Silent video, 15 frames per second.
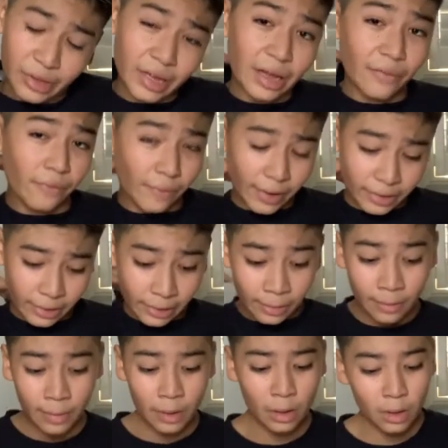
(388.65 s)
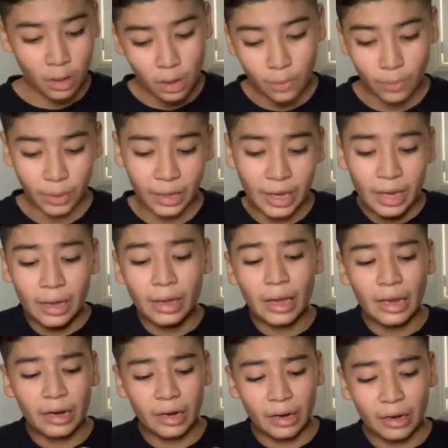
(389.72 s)
can't find it. But yeah,
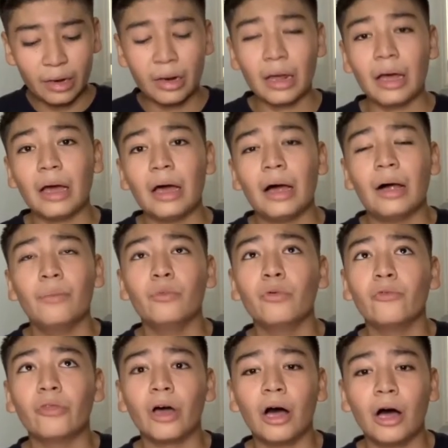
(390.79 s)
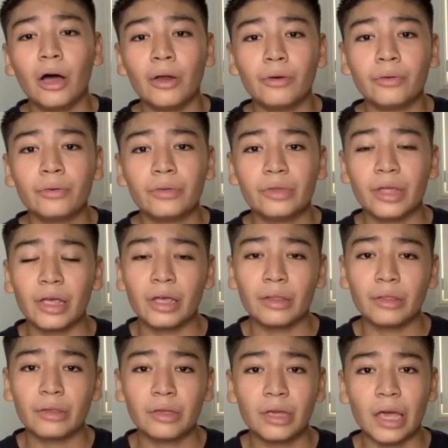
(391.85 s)
and then I moved on,
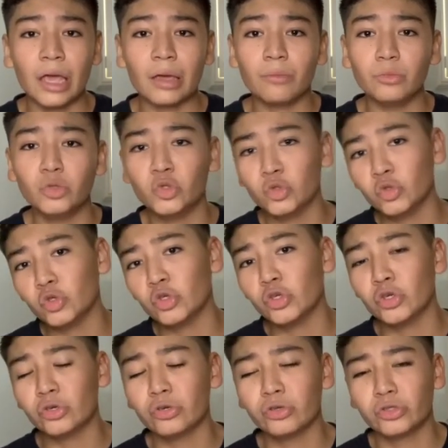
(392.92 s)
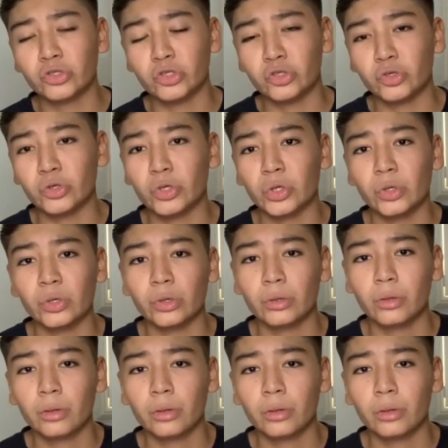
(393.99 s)
then came senior year.